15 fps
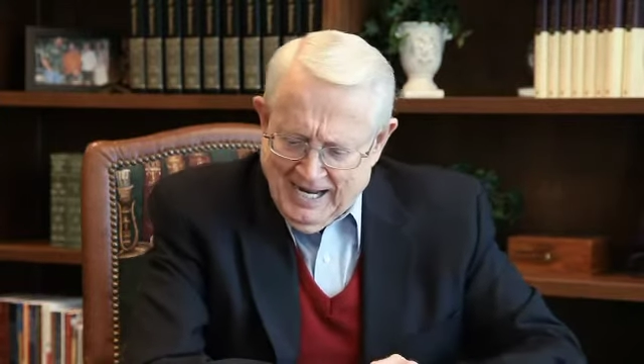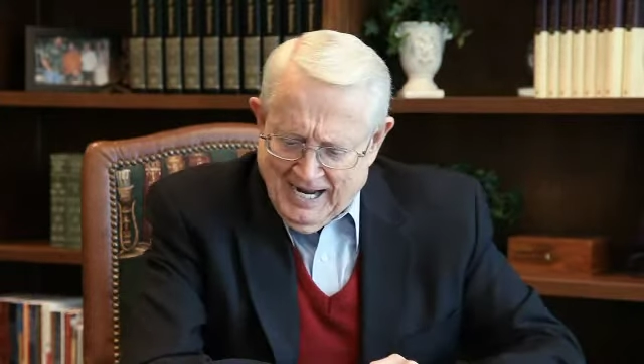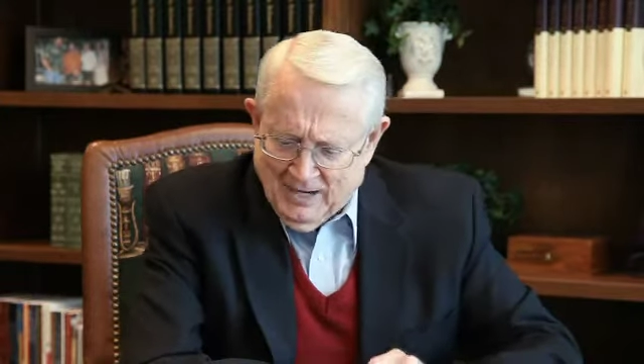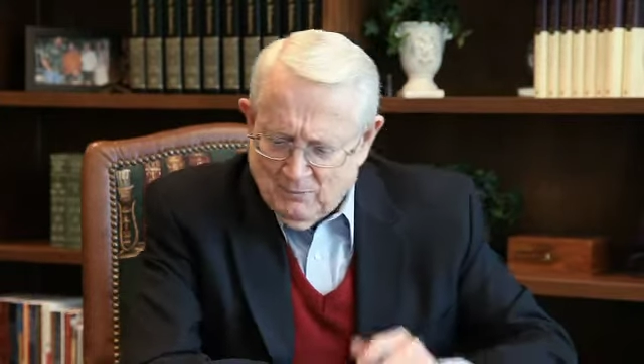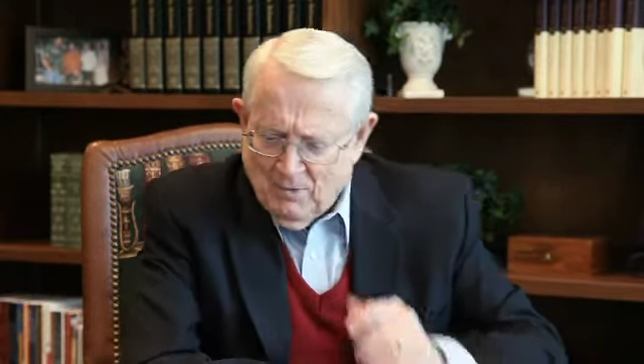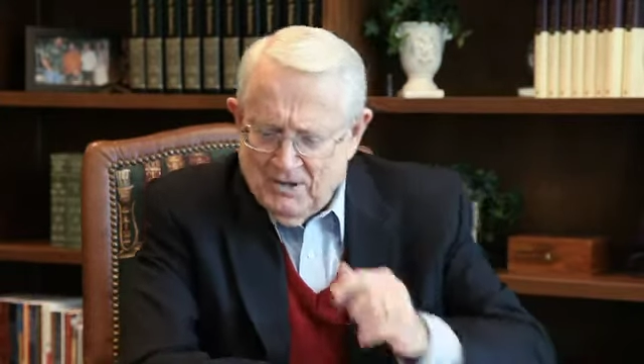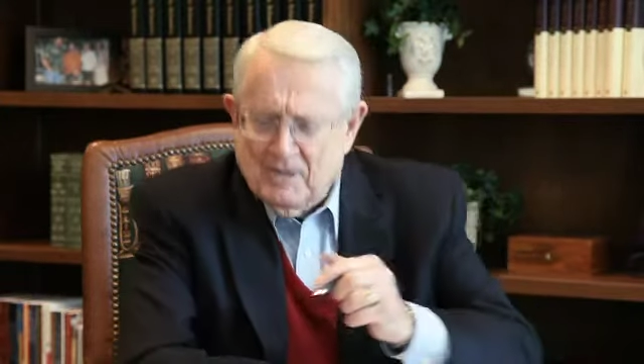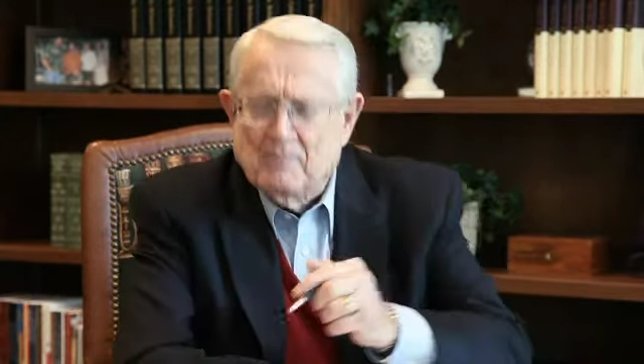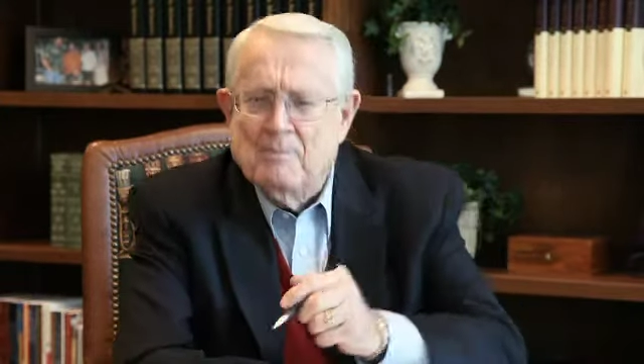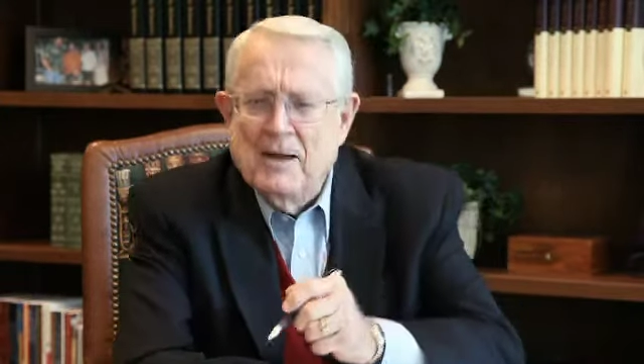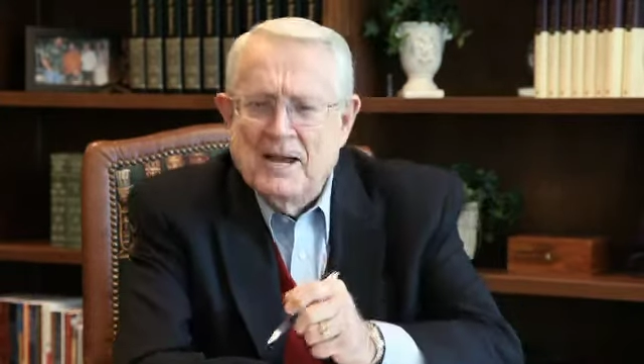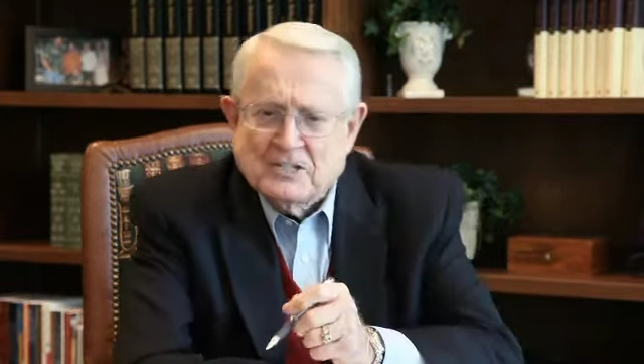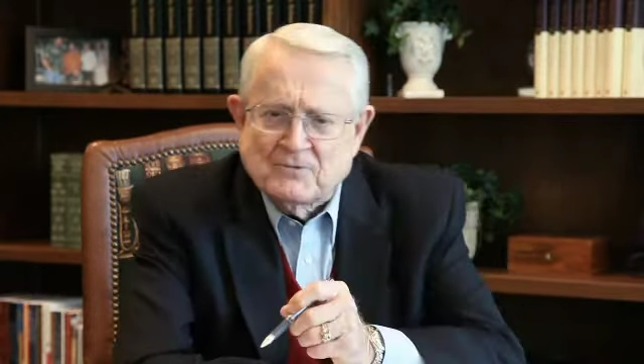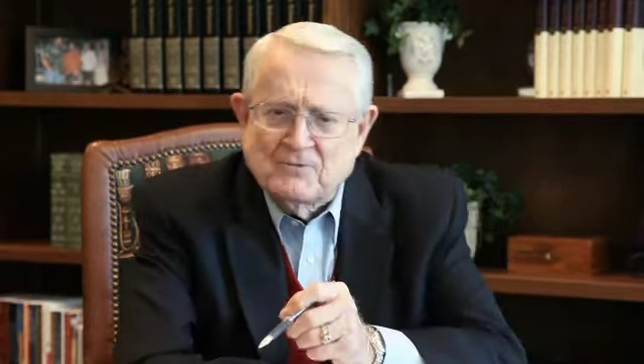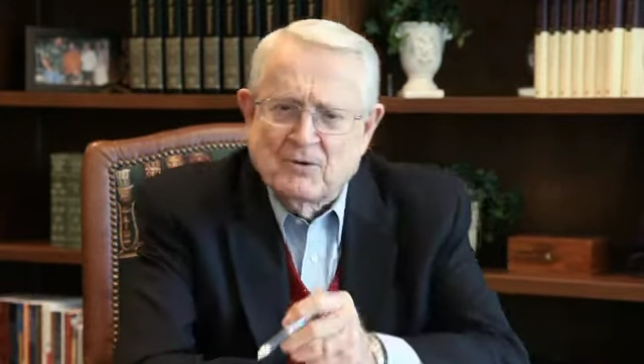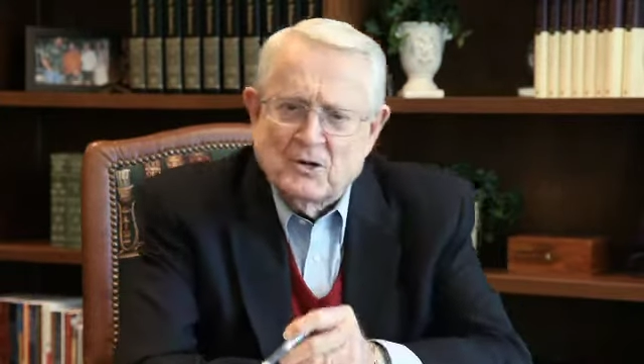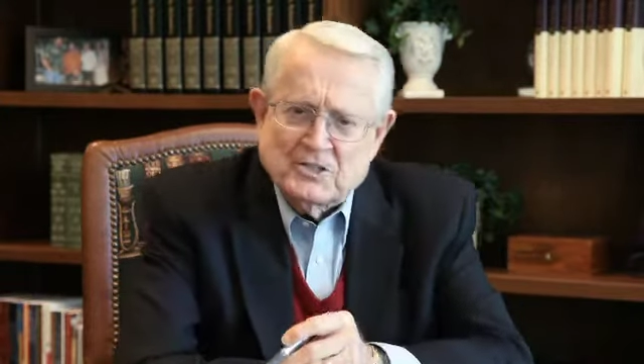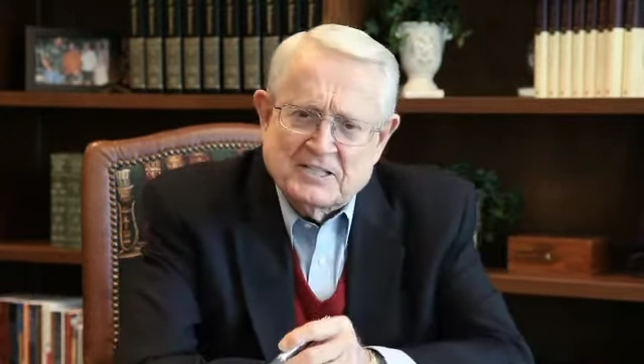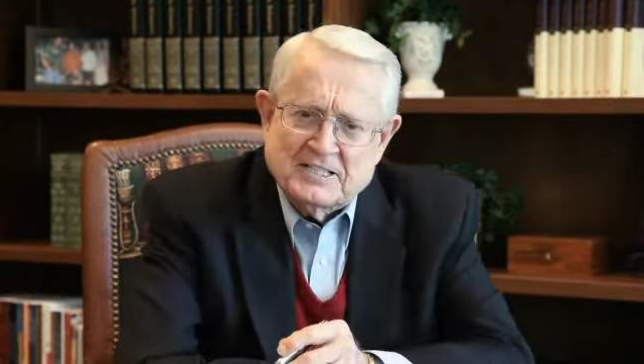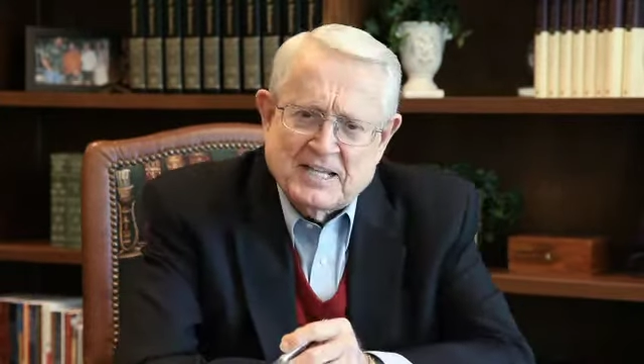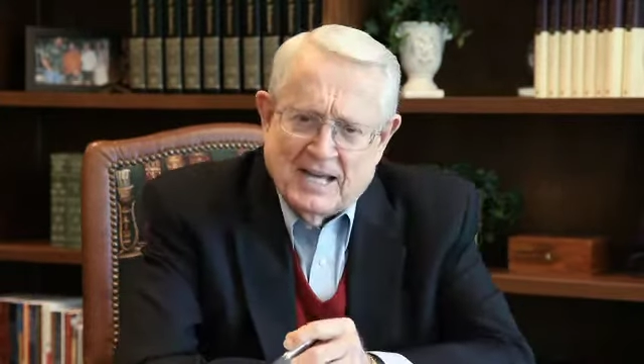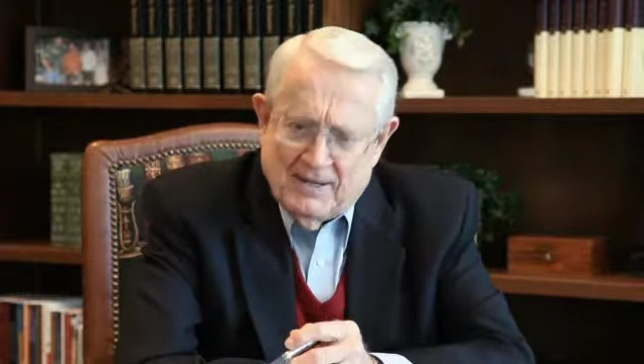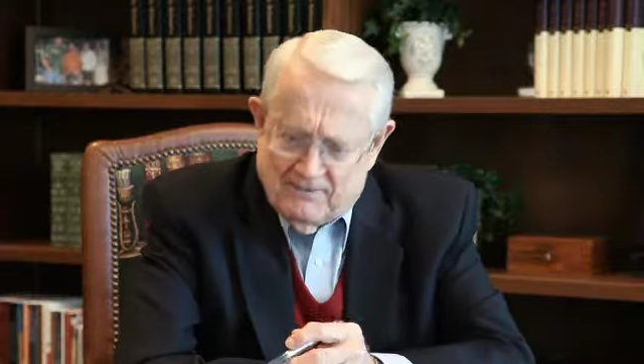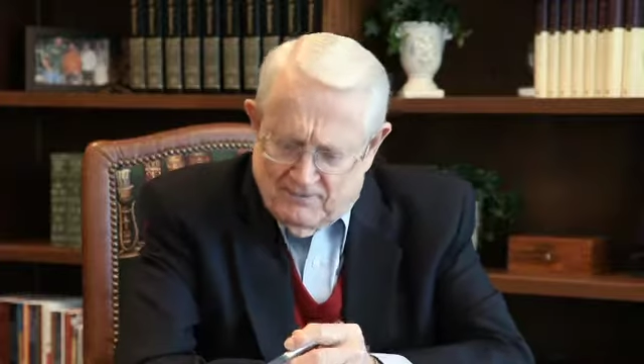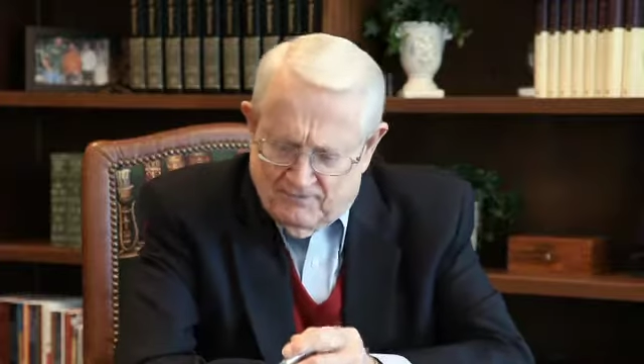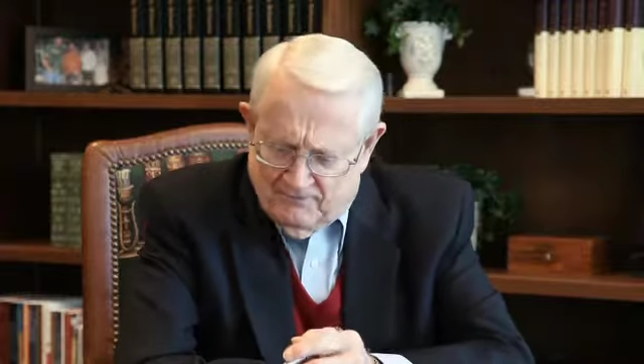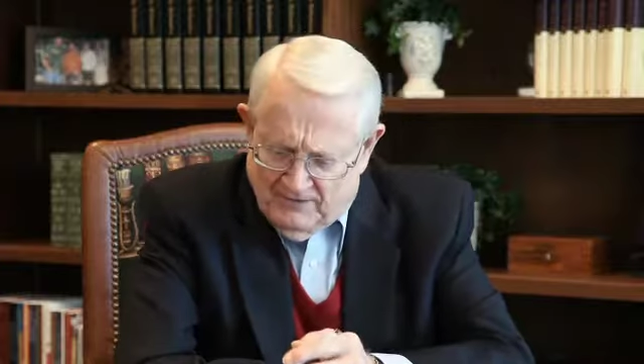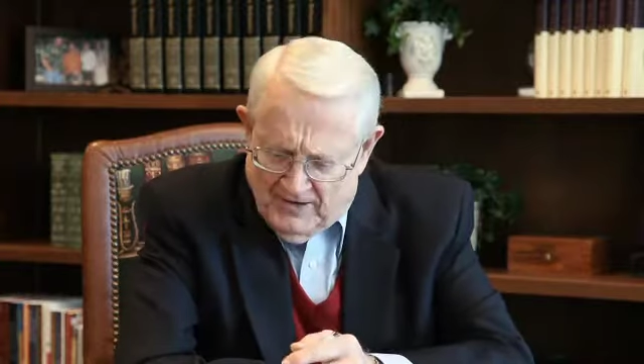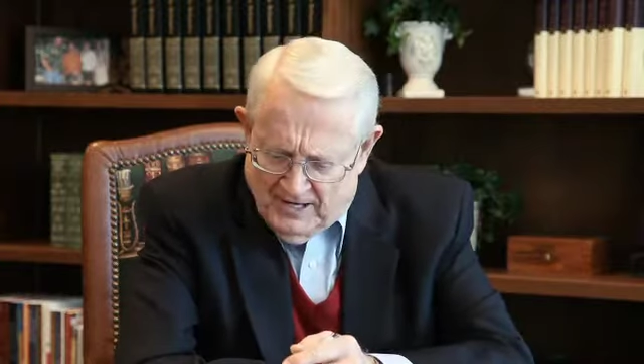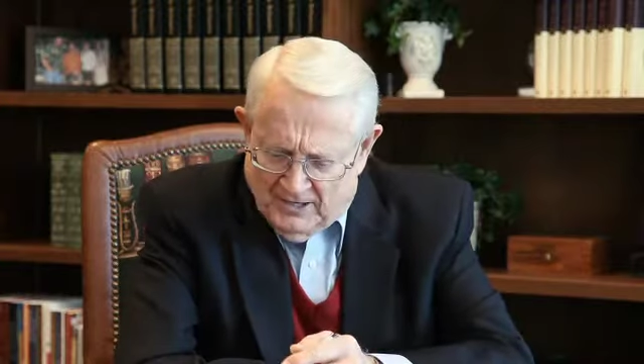And one of the best verses I have
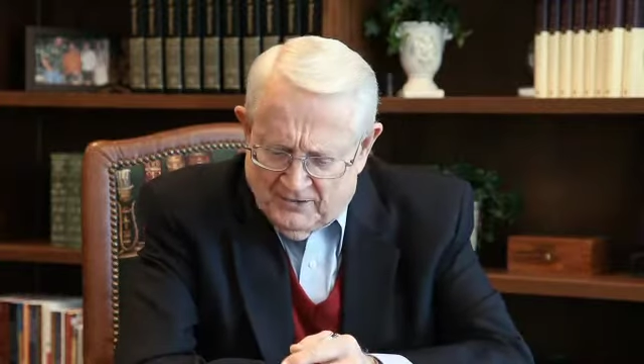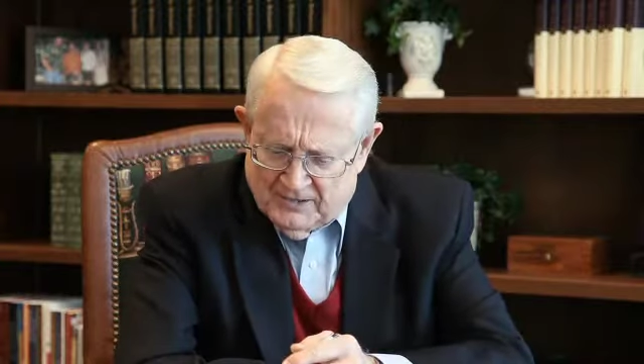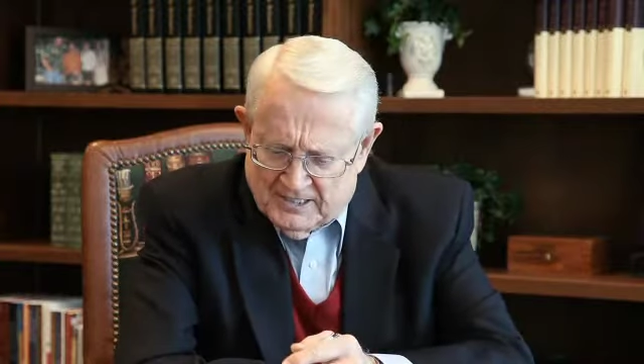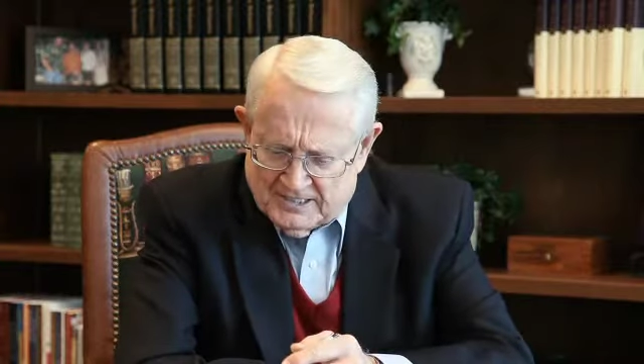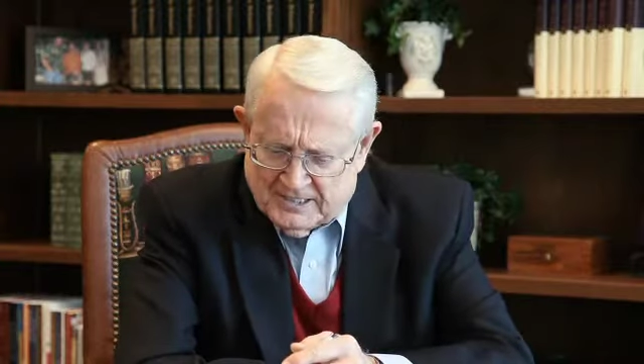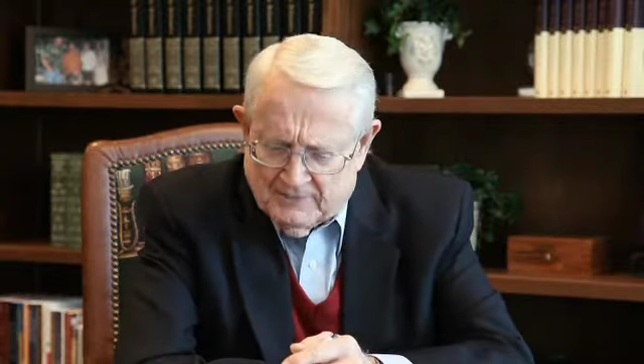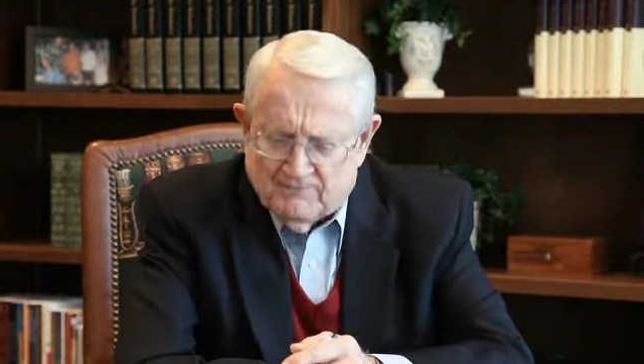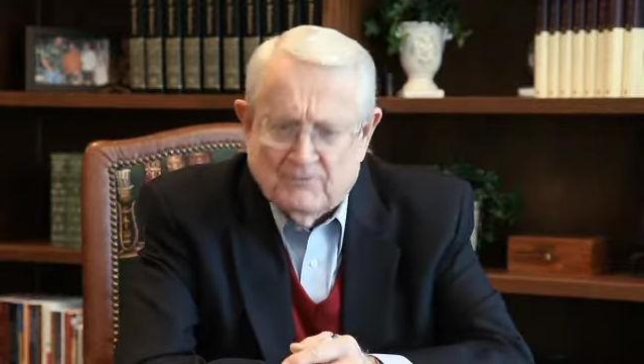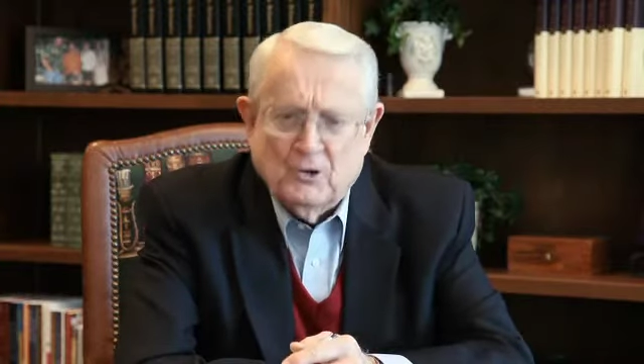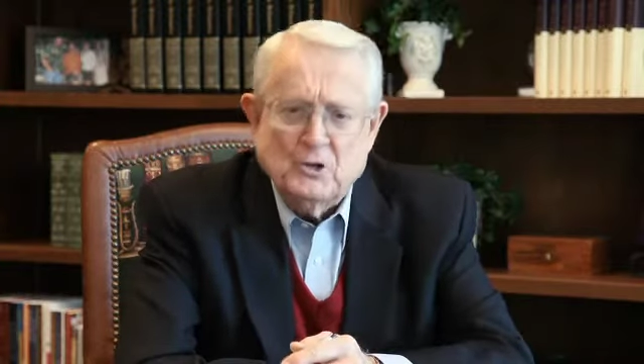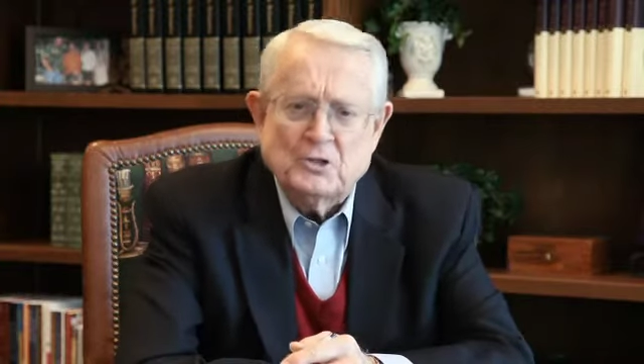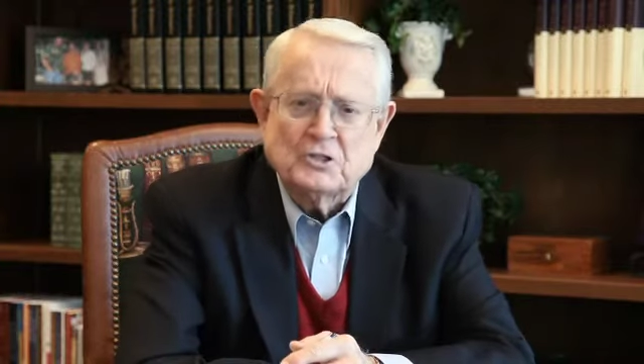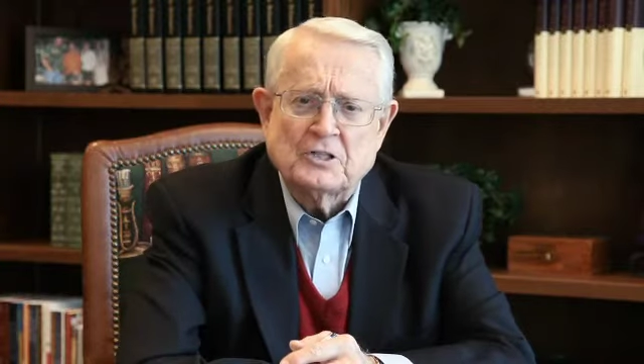found is in 1